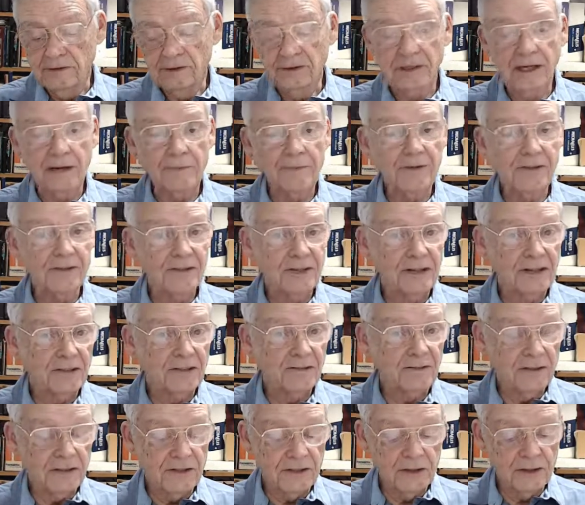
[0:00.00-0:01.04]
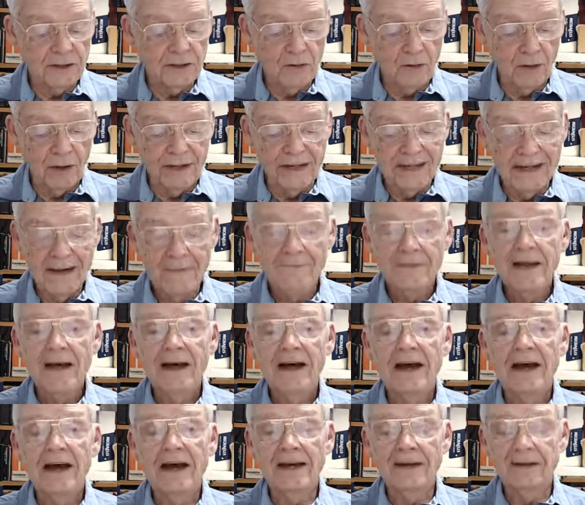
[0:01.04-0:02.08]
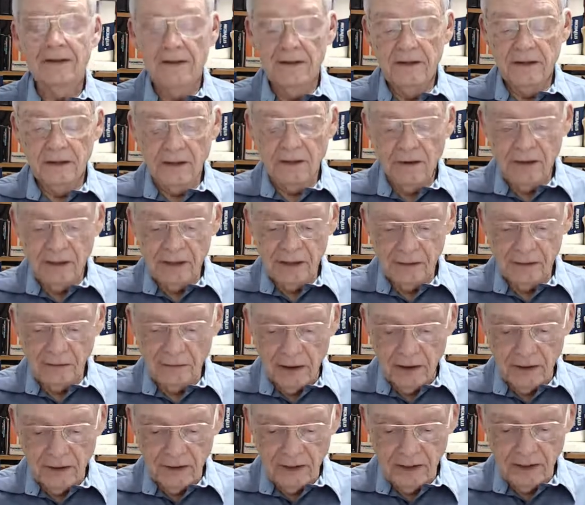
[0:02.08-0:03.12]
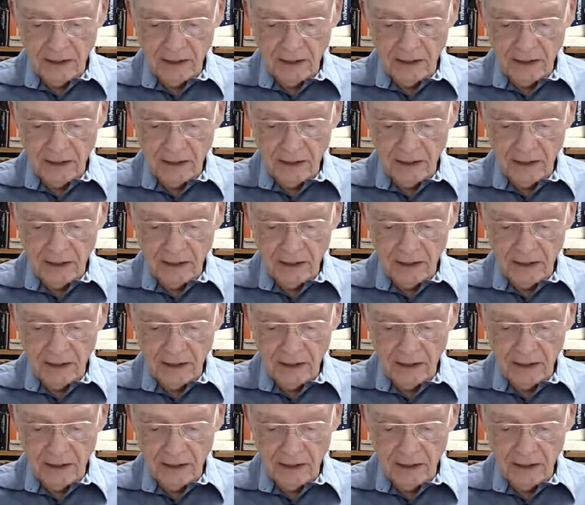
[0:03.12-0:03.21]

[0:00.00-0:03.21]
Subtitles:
chapter 6, verse 31, and the corresponding